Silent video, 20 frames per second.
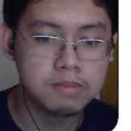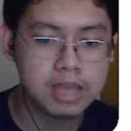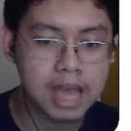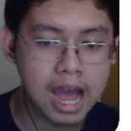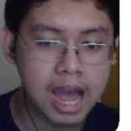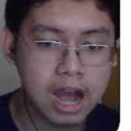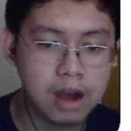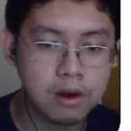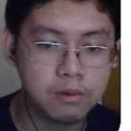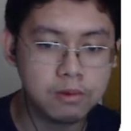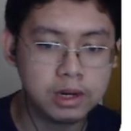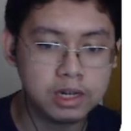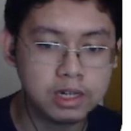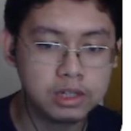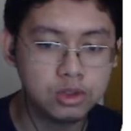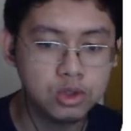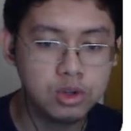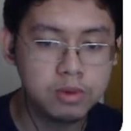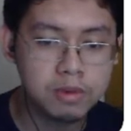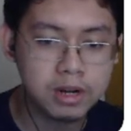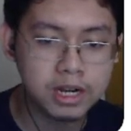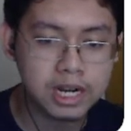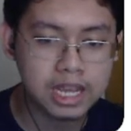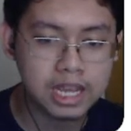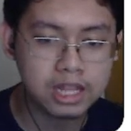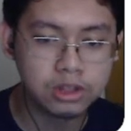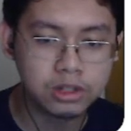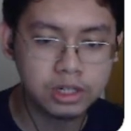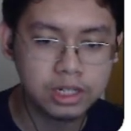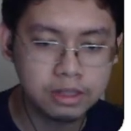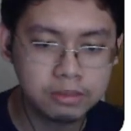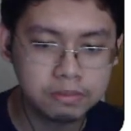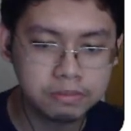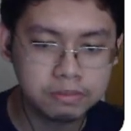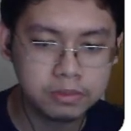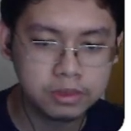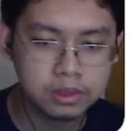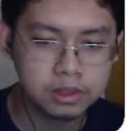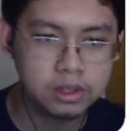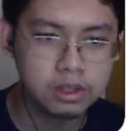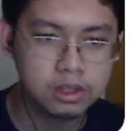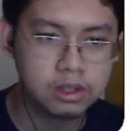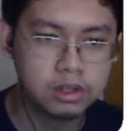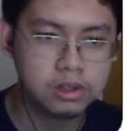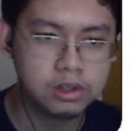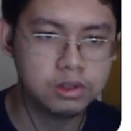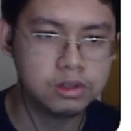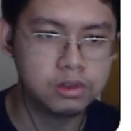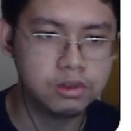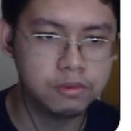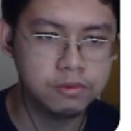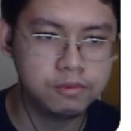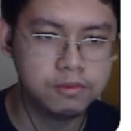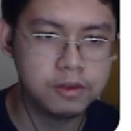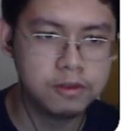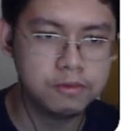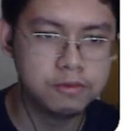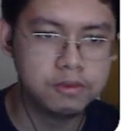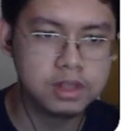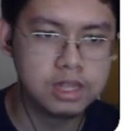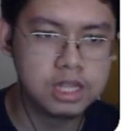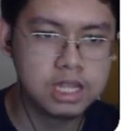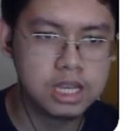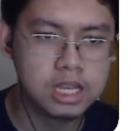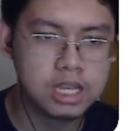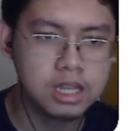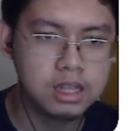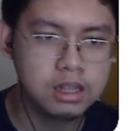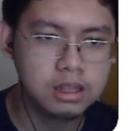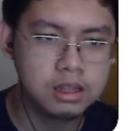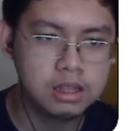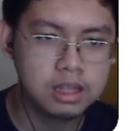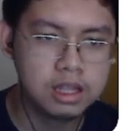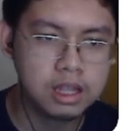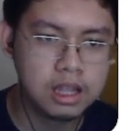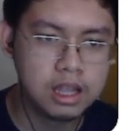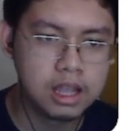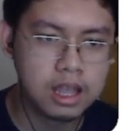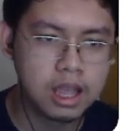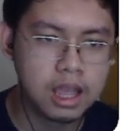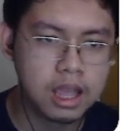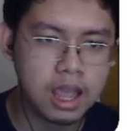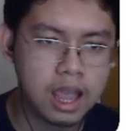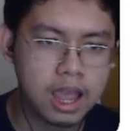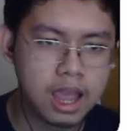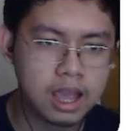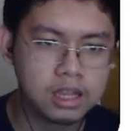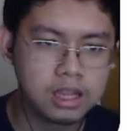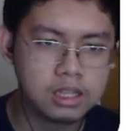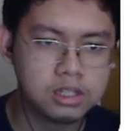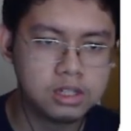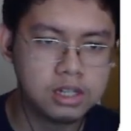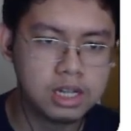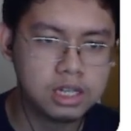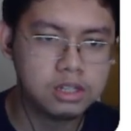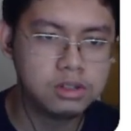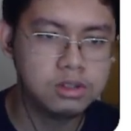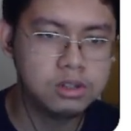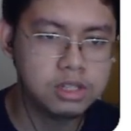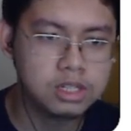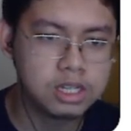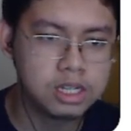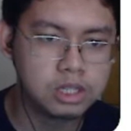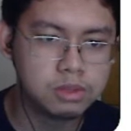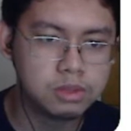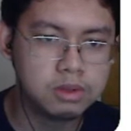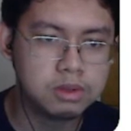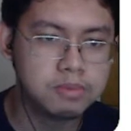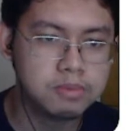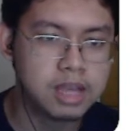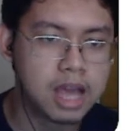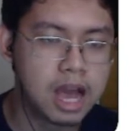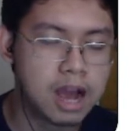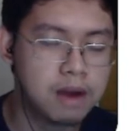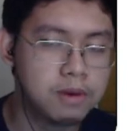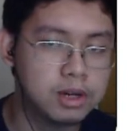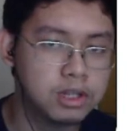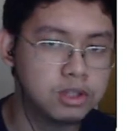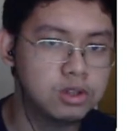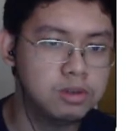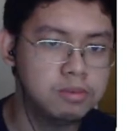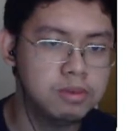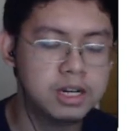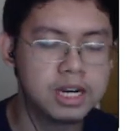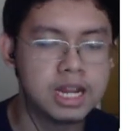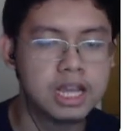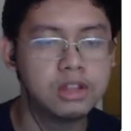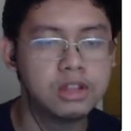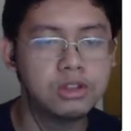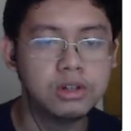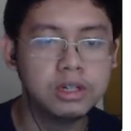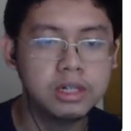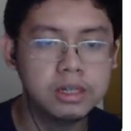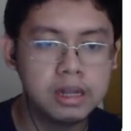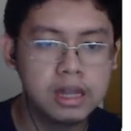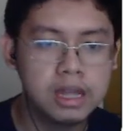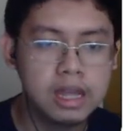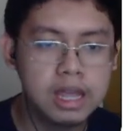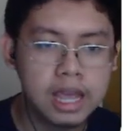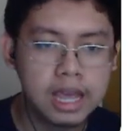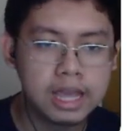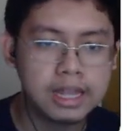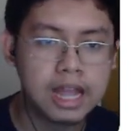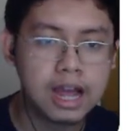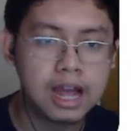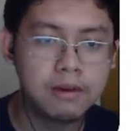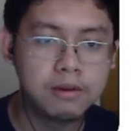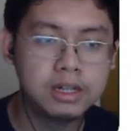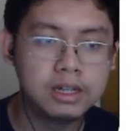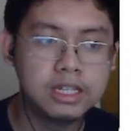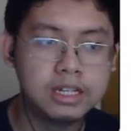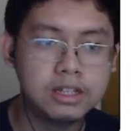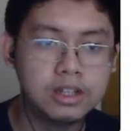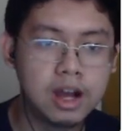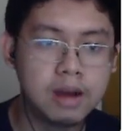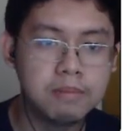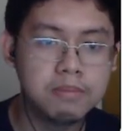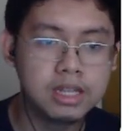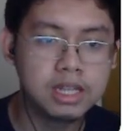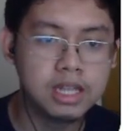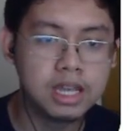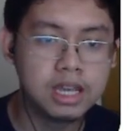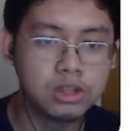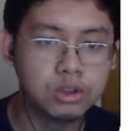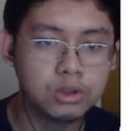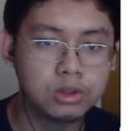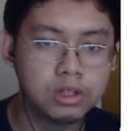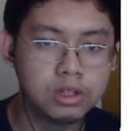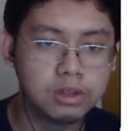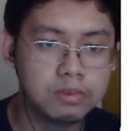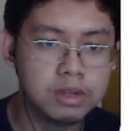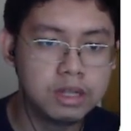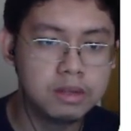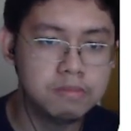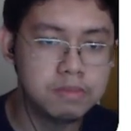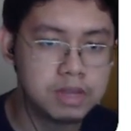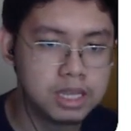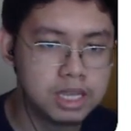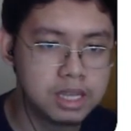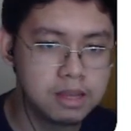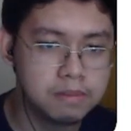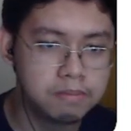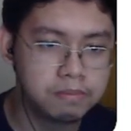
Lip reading: our numerator. So 15x raised to 6 will be our numerator. And our denominator will be